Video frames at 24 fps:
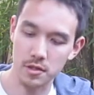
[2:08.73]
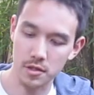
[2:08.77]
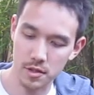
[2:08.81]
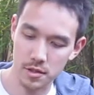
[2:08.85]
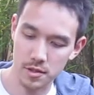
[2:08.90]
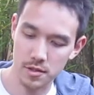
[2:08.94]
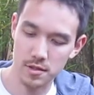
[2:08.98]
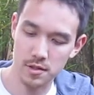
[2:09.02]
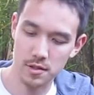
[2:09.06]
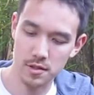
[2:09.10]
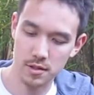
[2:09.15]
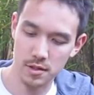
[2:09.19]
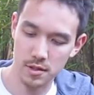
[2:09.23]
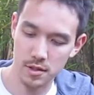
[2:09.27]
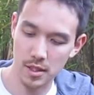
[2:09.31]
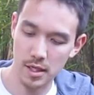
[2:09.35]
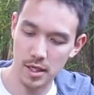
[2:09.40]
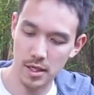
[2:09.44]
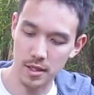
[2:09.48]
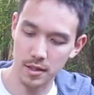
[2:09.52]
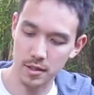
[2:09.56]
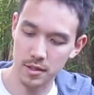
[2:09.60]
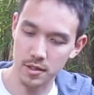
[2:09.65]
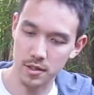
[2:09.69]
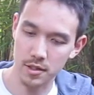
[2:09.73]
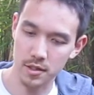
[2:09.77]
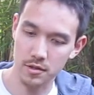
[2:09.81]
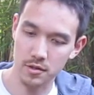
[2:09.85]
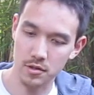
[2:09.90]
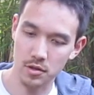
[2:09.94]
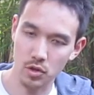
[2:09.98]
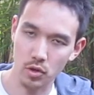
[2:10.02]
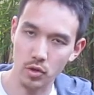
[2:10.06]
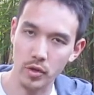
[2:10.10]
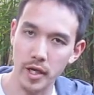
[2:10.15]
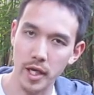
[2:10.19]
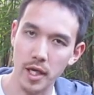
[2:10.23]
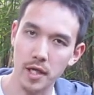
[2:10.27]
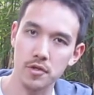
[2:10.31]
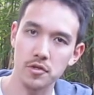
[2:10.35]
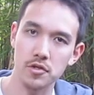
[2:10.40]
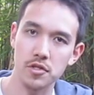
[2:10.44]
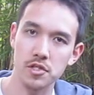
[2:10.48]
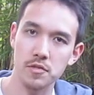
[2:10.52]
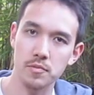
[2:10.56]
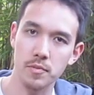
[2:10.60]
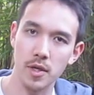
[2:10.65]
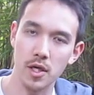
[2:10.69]
It's got a good
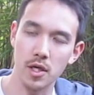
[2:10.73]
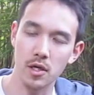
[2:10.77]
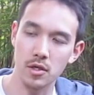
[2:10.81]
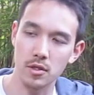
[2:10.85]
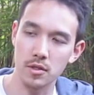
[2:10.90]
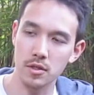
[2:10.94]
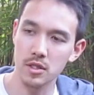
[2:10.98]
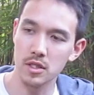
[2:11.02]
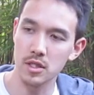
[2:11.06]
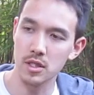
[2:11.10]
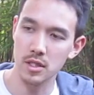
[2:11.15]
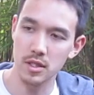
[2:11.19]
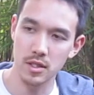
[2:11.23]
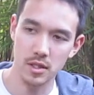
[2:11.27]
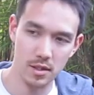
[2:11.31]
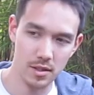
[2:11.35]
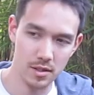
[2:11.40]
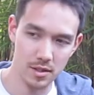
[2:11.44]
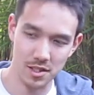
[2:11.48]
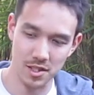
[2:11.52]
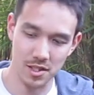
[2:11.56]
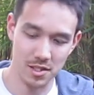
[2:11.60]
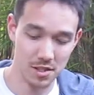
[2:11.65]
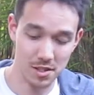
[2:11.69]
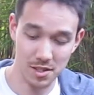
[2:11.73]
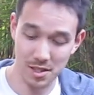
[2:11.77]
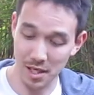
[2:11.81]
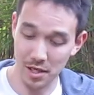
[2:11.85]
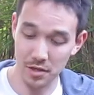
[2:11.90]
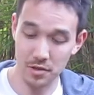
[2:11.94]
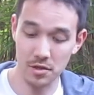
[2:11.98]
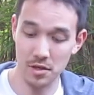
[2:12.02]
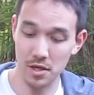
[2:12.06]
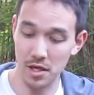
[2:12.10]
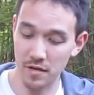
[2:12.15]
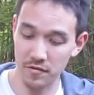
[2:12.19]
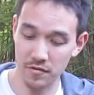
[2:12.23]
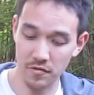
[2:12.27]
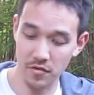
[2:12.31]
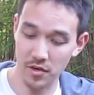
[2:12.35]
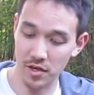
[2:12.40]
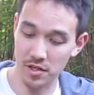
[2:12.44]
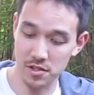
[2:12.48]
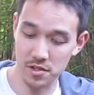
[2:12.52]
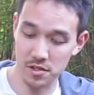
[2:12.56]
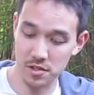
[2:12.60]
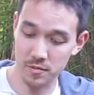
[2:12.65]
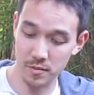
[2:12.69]
coriander smell. Just standard
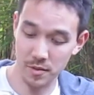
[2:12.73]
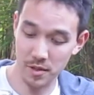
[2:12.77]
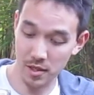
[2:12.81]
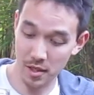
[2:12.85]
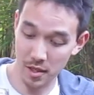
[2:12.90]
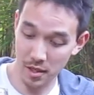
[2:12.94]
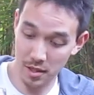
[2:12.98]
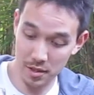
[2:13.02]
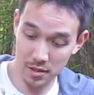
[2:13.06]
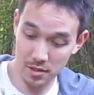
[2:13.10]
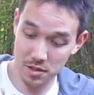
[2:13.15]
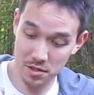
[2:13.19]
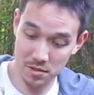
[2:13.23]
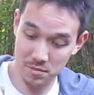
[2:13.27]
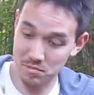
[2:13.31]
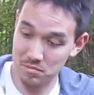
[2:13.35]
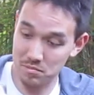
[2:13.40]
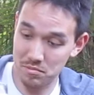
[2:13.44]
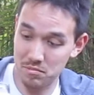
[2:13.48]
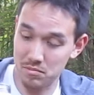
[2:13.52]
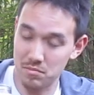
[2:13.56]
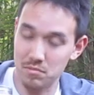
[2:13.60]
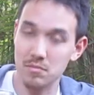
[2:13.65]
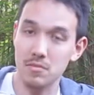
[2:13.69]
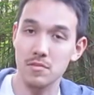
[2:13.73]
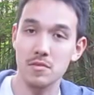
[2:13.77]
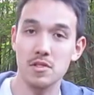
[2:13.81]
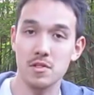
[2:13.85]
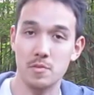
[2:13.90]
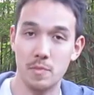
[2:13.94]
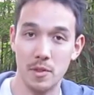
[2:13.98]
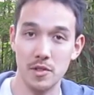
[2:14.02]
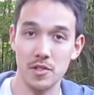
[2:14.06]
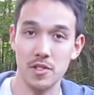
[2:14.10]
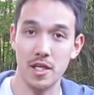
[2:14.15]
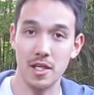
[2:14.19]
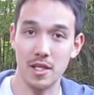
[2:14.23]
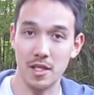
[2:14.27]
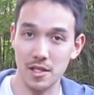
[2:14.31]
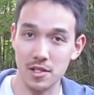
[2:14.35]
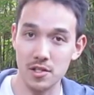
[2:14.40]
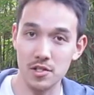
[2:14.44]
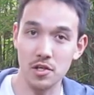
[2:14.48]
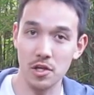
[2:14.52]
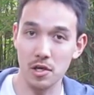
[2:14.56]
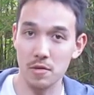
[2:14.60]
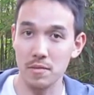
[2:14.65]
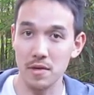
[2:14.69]
Hefeweizen smell. It, it just smells like
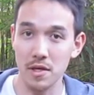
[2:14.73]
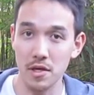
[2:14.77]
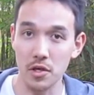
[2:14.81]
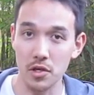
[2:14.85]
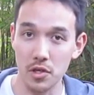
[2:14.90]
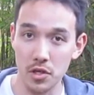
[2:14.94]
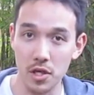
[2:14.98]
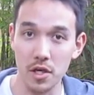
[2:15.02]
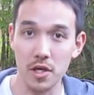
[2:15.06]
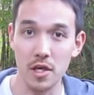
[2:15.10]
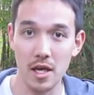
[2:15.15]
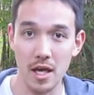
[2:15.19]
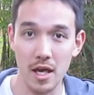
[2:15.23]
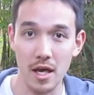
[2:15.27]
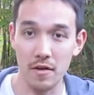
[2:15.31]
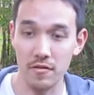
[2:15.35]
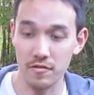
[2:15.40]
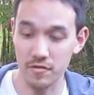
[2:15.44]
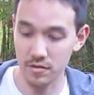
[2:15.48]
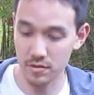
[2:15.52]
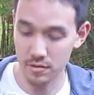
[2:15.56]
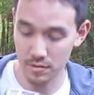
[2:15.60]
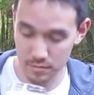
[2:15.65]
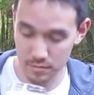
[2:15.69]
it's going to be a good hef.